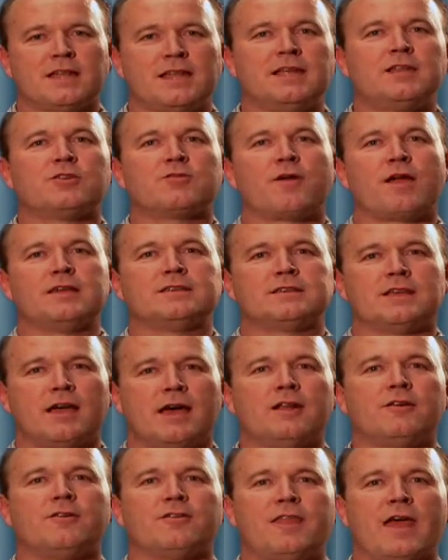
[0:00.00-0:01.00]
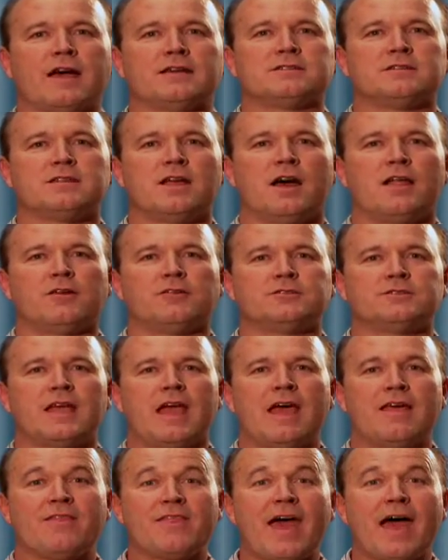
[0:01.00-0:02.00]
I need to raise $100,000
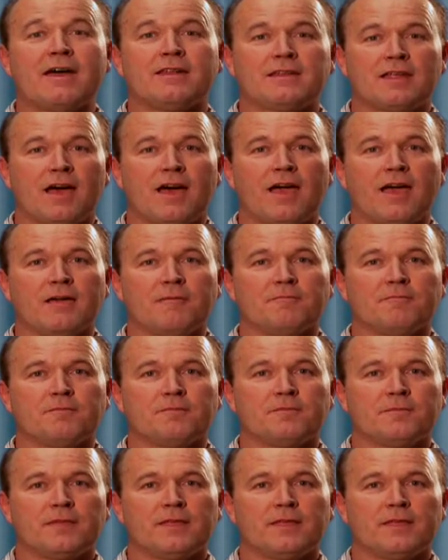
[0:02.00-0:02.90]
at that time.